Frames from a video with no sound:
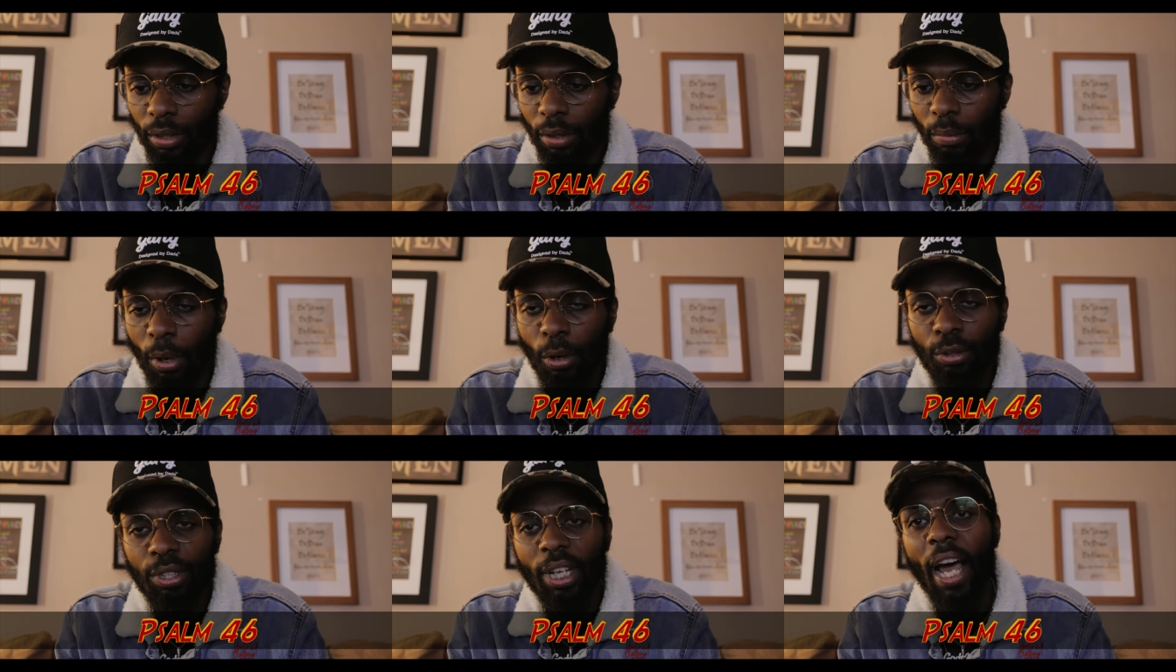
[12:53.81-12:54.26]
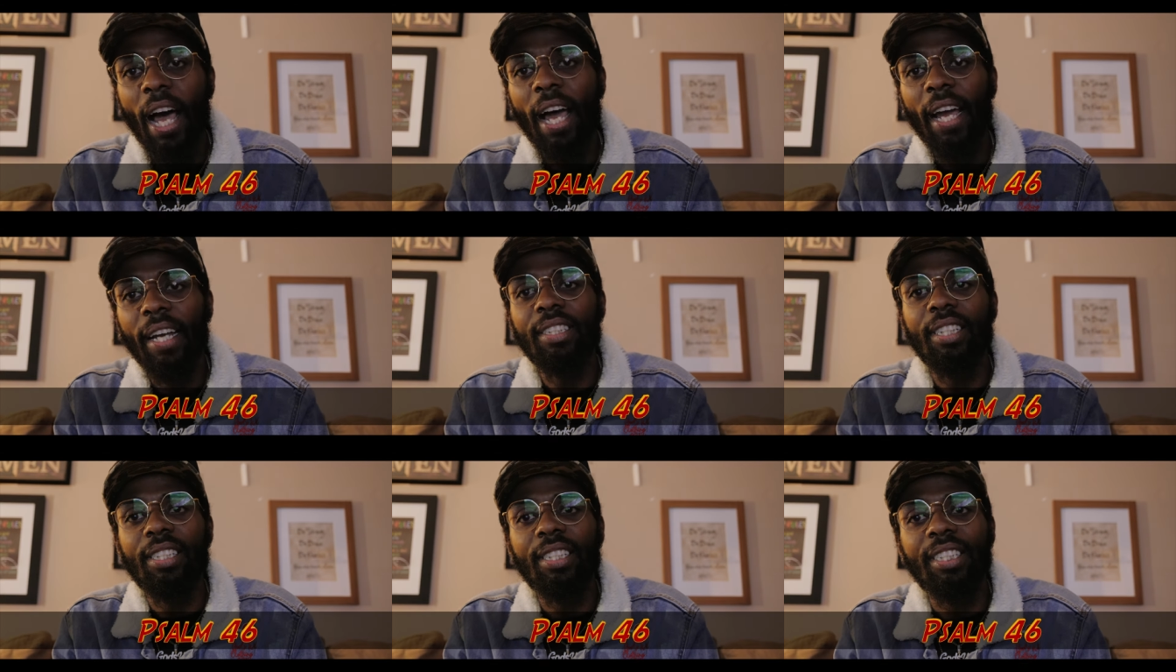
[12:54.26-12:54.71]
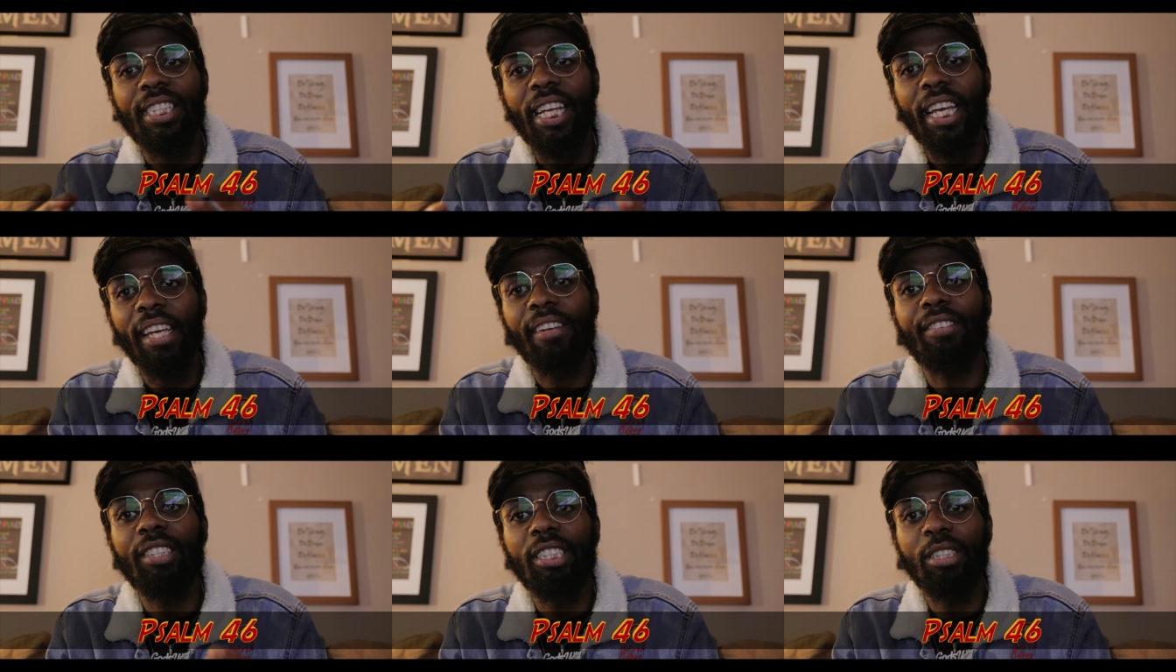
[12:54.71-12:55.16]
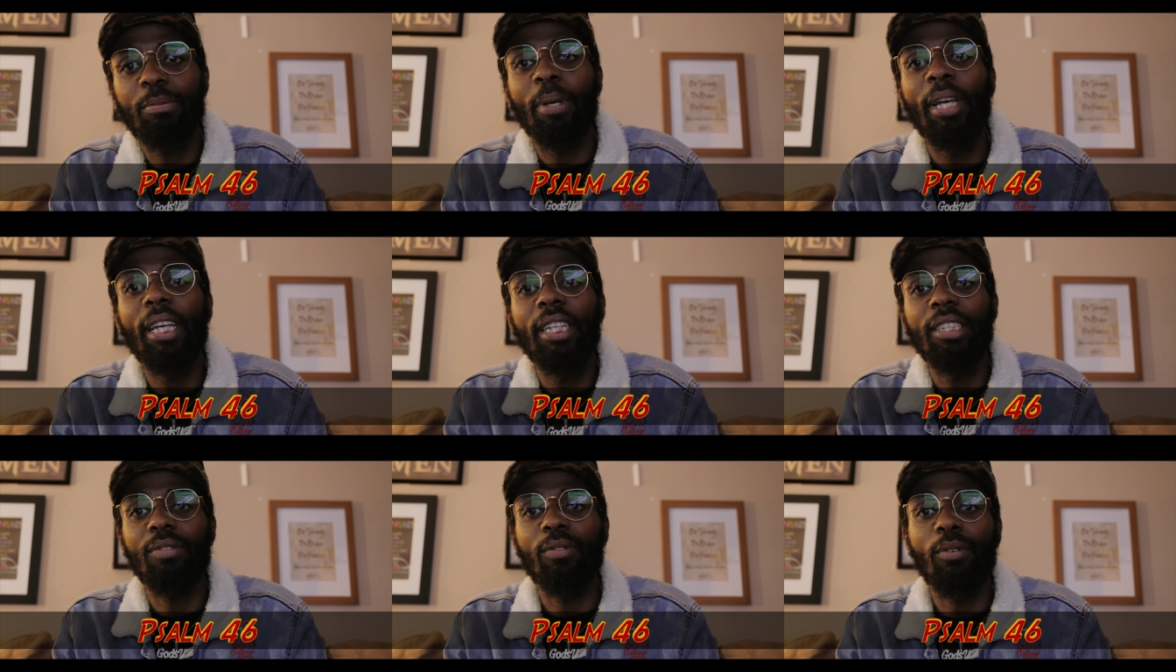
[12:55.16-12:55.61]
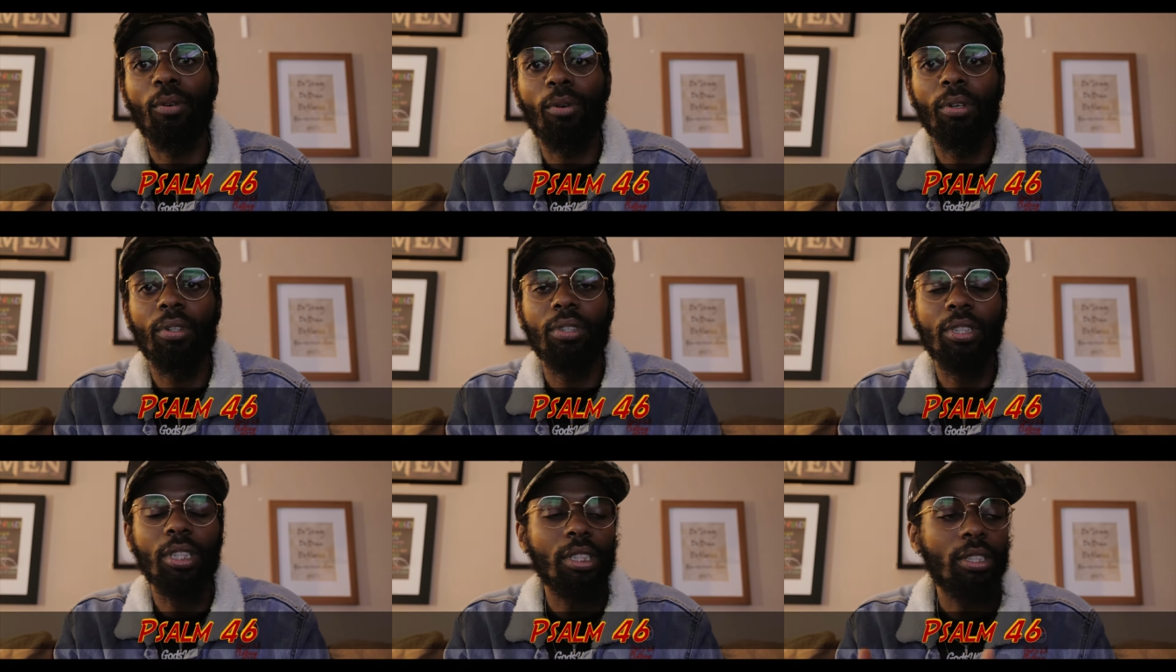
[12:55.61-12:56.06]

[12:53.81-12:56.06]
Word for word: the Most High is a safe space for us.